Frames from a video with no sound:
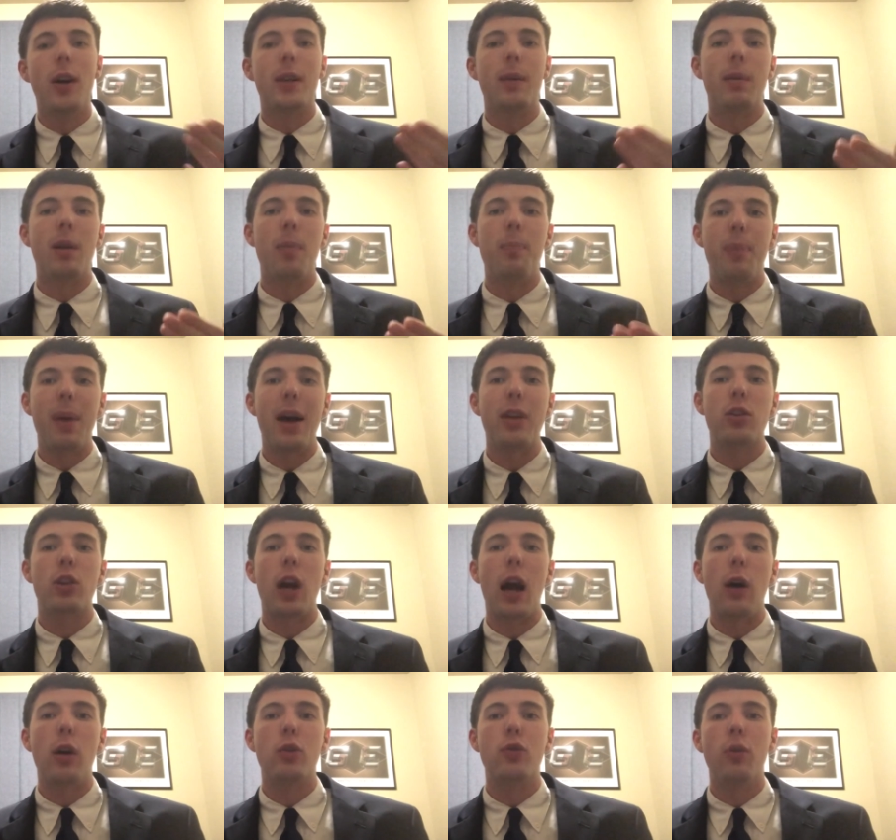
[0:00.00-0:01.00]
Some of the best
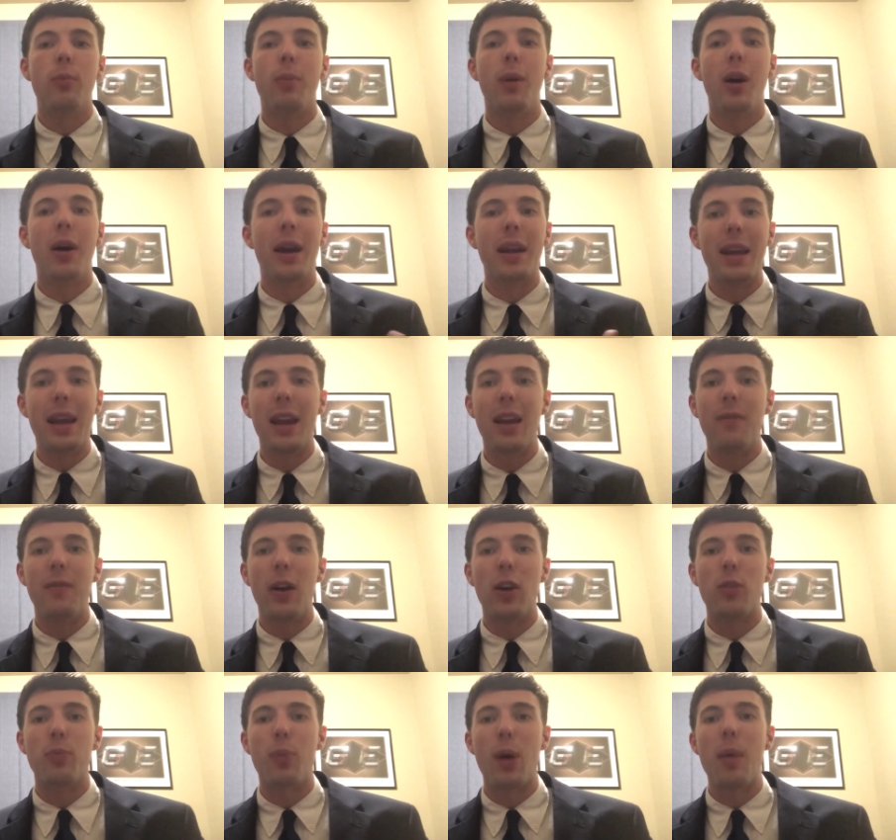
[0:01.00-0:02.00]
college football and
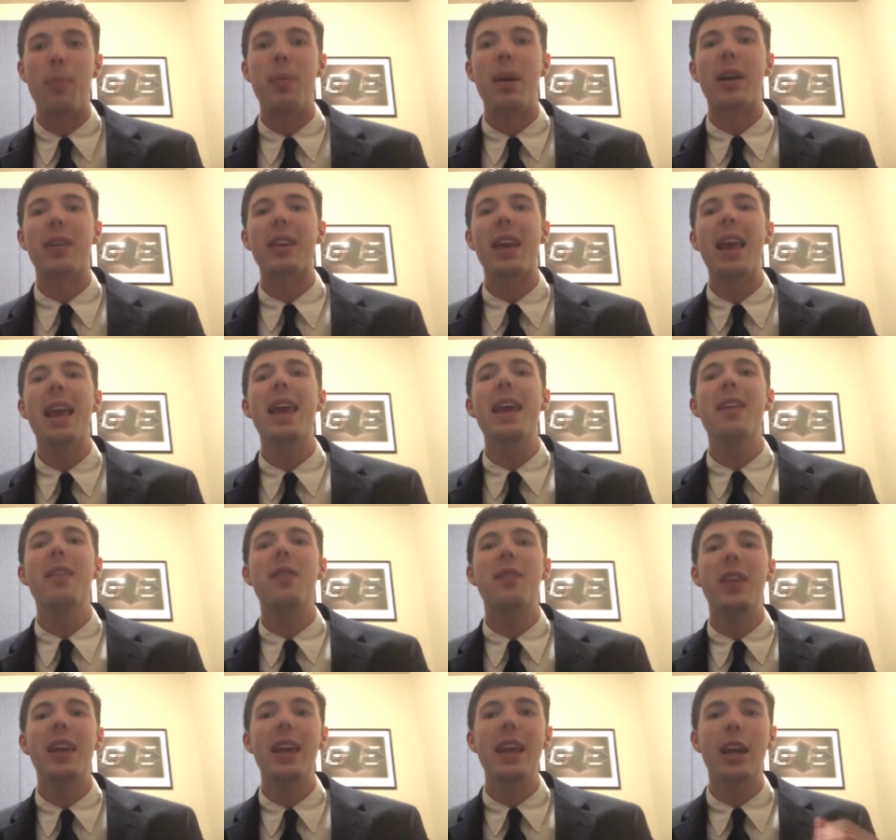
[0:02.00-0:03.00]
NFL spread picks
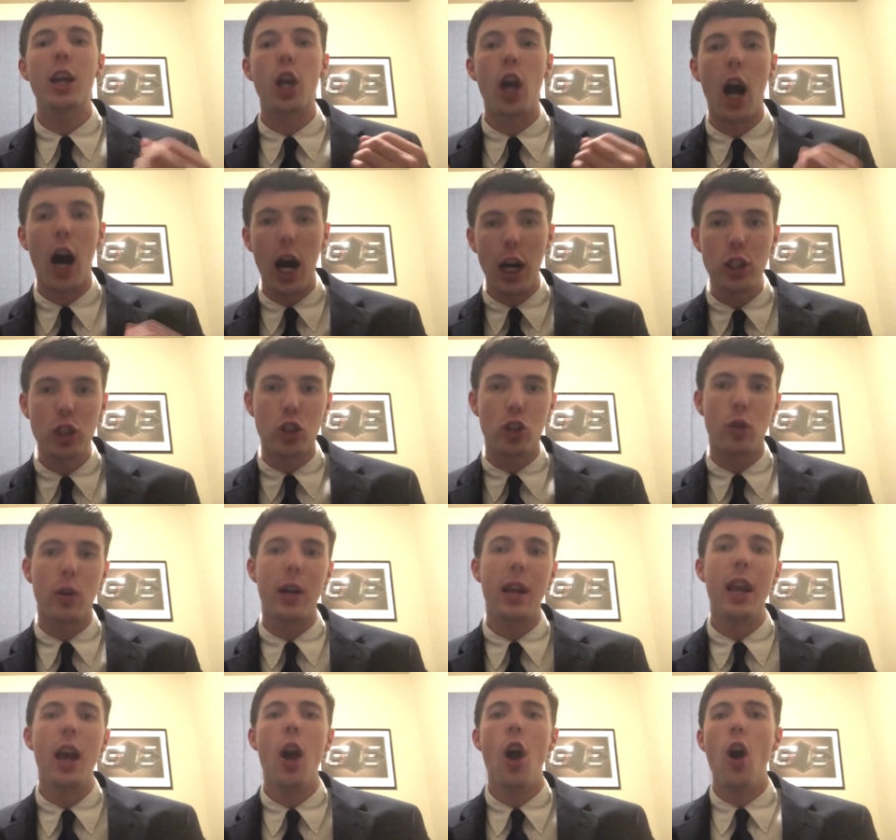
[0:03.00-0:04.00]
in the
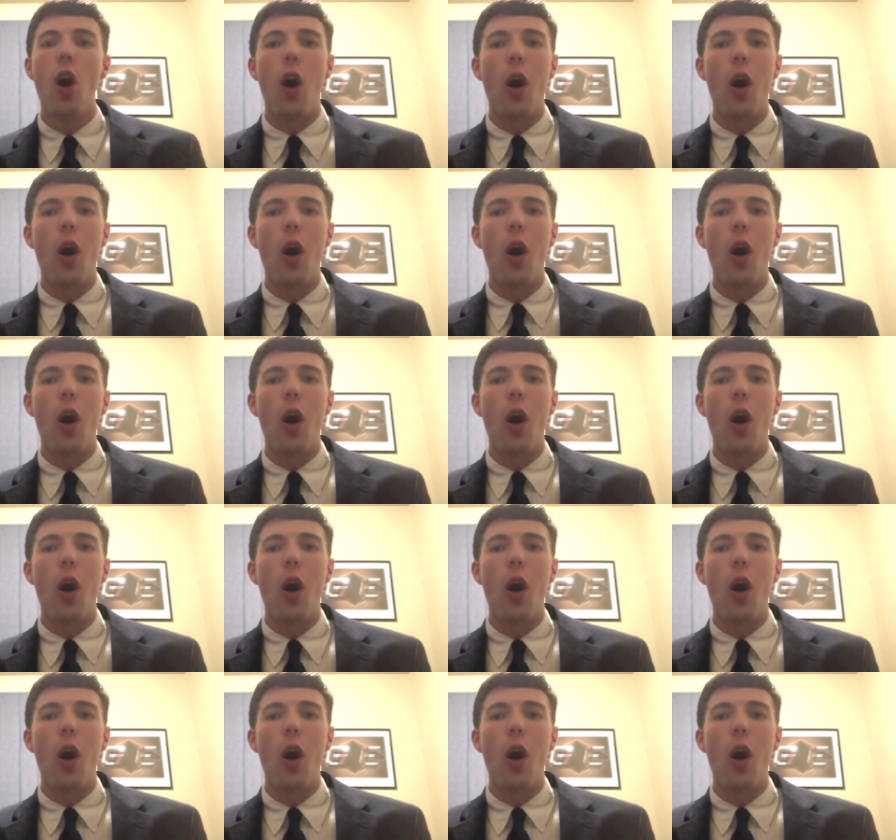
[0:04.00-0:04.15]
country.